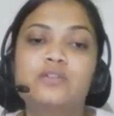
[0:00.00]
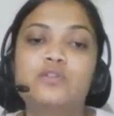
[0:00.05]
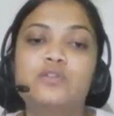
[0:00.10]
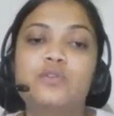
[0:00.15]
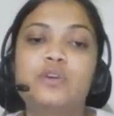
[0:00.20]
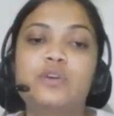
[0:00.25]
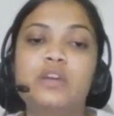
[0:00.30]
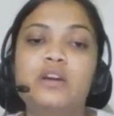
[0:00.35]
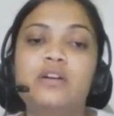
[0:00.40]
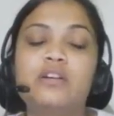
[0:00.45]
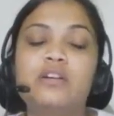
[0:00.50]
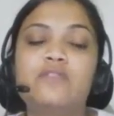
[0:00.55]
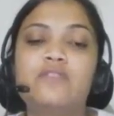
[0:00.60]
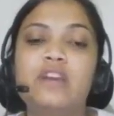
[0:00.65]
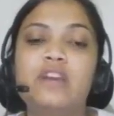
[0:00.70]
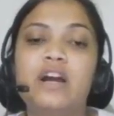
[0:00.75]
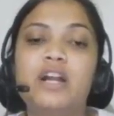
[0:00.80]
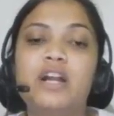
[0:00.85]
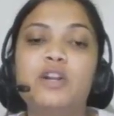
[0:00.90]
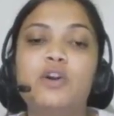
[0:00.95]
so here
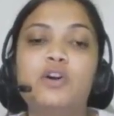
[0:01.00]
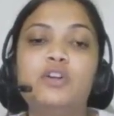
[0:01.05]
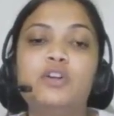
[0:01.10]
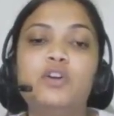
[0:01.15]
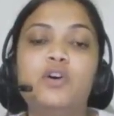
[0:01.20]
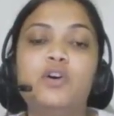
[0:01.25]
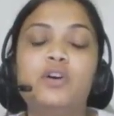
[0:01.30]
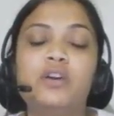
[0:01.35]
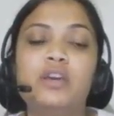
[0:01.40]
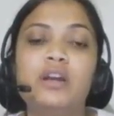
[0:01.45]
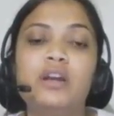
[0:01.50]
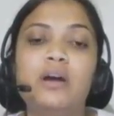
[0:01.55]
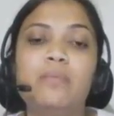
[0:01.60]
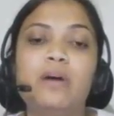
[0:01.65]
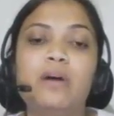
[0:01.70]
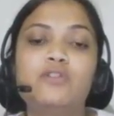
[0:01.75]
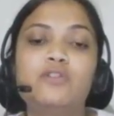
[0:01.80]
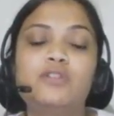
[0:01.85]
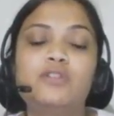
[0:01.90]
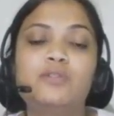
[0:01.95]
we are not talking
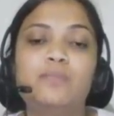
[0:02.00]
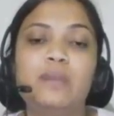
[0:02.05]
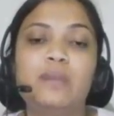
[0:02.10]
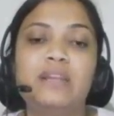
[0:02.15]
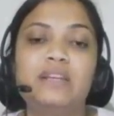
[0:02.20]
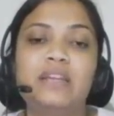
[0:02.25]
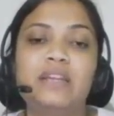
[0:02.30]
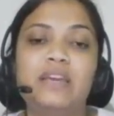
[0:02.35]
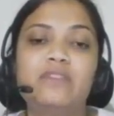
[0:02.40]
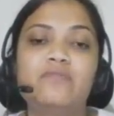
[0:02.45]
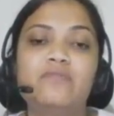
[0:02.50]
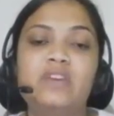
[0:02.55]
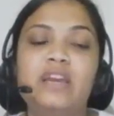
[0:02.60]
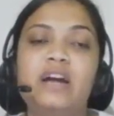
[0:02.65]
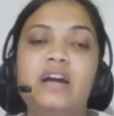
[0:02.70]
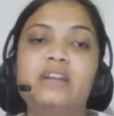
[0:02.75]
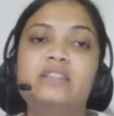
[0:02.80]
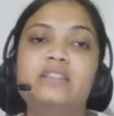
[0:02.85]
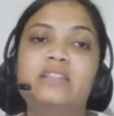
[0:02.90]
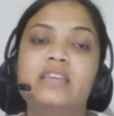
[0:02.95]
about splitting, we
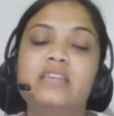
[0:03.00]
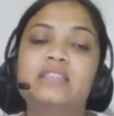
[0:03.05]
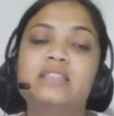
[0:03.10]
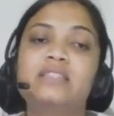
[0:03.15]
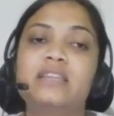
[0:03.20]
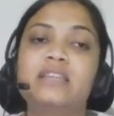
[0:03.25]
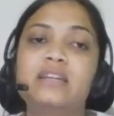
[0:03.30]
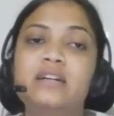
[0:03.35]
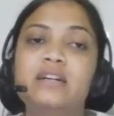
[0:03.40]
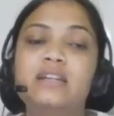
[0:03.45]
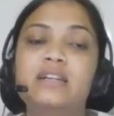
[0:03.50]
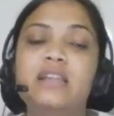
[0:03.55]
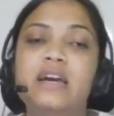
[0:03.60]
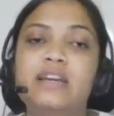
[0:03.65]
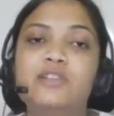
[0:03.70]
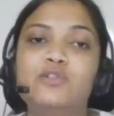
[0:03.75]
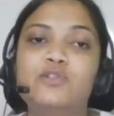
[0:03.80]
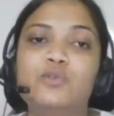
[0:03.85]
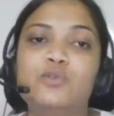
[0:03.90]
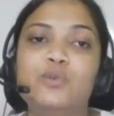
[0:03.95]
are seeing single
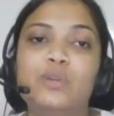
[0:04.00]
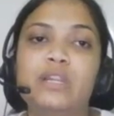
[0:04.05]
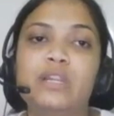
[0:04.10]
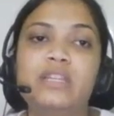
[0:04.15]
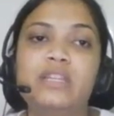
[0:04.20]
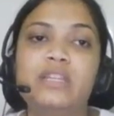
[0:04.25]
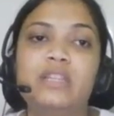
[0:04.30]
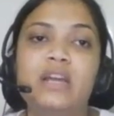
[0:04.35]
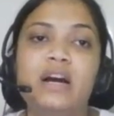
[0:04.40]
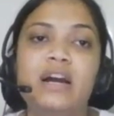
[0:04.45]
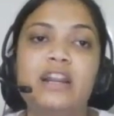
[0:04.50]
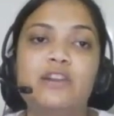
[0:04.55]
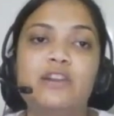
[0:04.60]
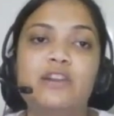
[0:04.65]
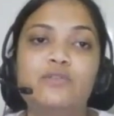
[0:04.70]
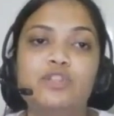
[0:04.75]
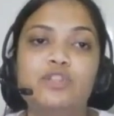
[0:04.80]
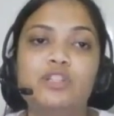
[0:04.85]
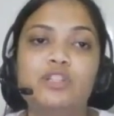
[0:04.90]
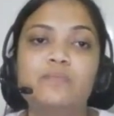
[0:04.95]
lines only in the
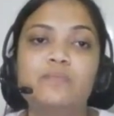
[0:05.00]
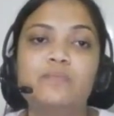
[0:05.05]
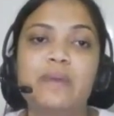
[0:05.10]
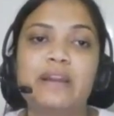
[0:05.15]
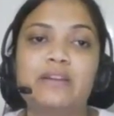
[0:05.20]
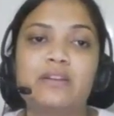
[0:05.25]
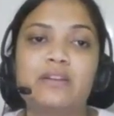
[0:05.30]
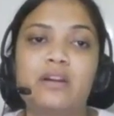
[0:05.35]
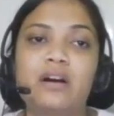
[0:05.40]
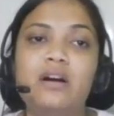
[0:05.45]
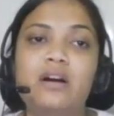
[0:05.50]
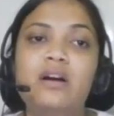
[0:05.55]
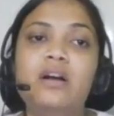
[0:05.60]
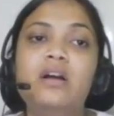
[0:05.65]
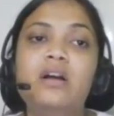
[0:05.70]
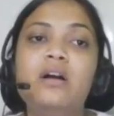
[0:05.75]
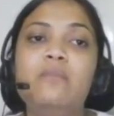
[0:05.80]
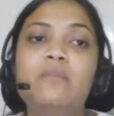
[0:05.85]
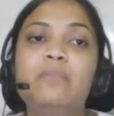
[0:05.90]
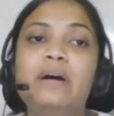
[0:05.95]
hydrogen spectra,
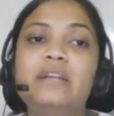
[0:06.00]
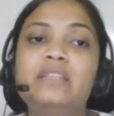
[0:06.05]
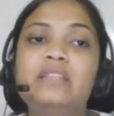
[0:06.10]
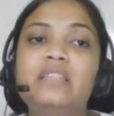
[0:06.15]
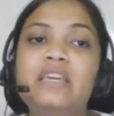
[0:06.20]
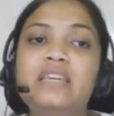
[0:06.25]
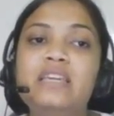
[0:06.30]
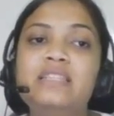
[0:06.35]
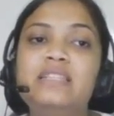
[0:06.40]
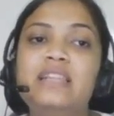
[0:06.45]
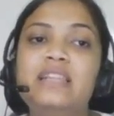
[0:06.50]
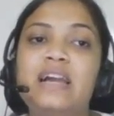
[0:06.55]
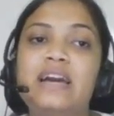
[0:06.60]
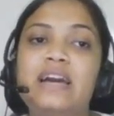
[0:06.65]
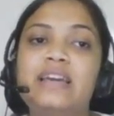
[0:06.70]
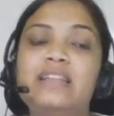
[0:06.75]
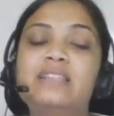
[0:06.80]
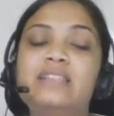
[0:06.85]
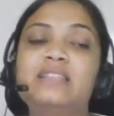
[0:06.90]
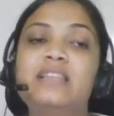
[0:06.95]
but these
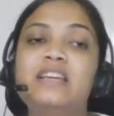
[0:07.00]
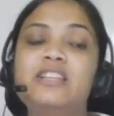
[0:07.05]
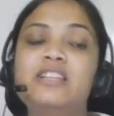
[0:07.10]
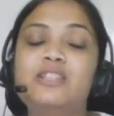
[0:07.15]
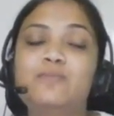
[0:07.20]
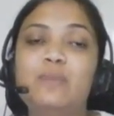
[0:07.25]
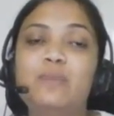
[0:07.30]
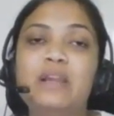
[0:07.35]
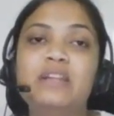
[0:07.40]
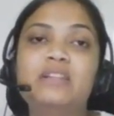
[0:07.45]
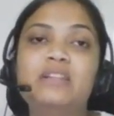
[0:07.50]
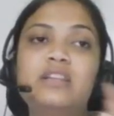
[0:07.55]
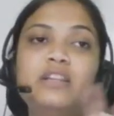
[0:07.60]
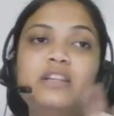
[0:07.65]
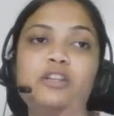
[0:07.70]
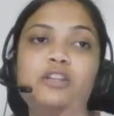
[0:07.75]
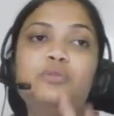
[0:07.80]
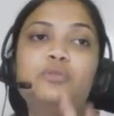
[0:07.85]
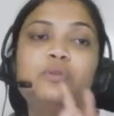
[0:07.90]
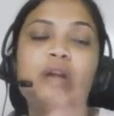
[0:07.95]
lines they split
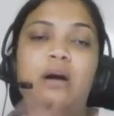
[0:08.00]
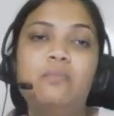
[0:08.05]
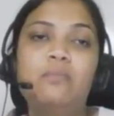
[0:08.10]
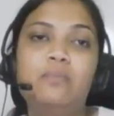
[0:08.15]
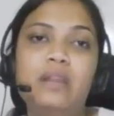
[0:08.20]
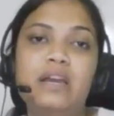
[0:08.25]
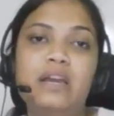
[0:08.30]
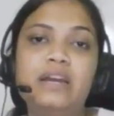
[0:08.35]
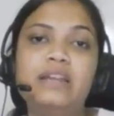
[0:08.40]
into doublet.